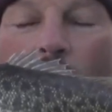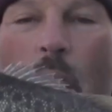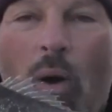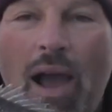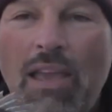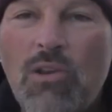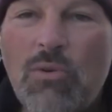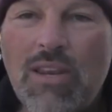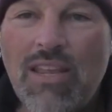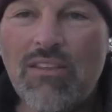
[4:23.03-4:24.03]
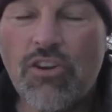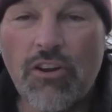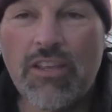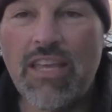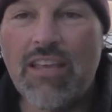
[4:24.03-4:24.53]
Why you would eat
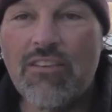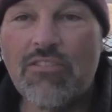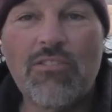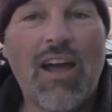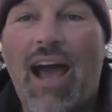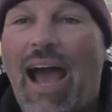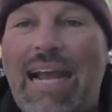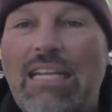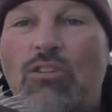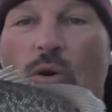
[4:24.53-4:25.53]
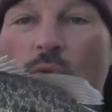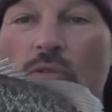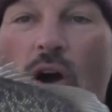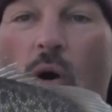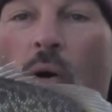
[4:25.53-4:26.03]
turkey gizzard, I don't
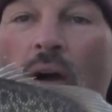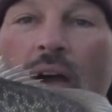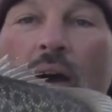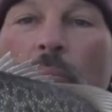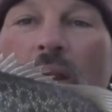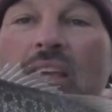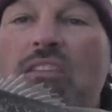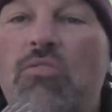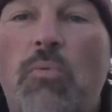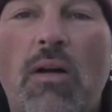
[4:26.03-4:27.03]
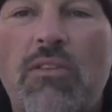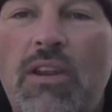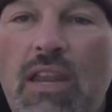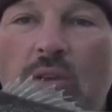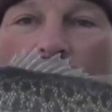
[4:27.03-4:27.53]
know. But he swallowed
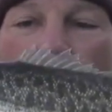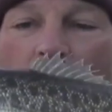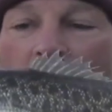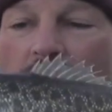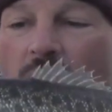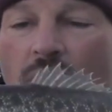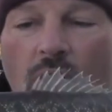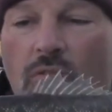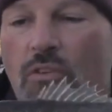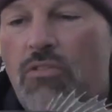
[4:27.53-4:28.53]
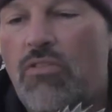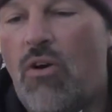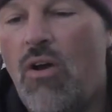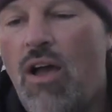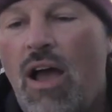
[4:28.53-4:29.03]
it, he was bleeding all over,
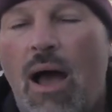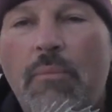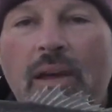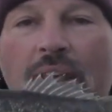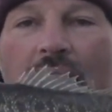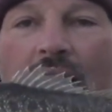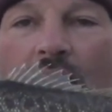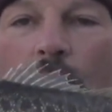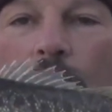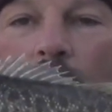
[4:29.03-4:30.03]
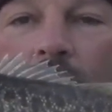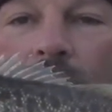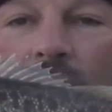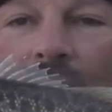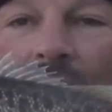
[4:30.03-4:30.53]
so I'm gonna end up
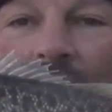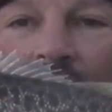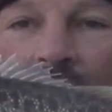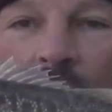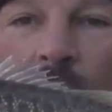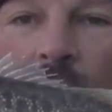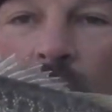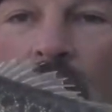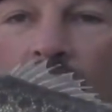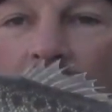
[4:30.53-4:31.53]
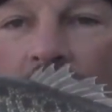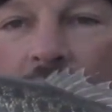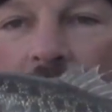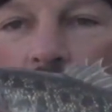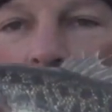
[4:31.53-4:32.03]
filleting him,
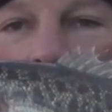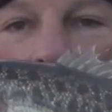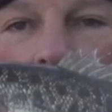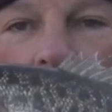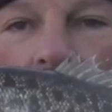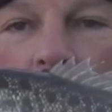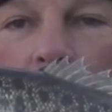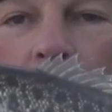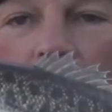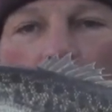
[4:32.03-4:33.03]
and we'll fry him up.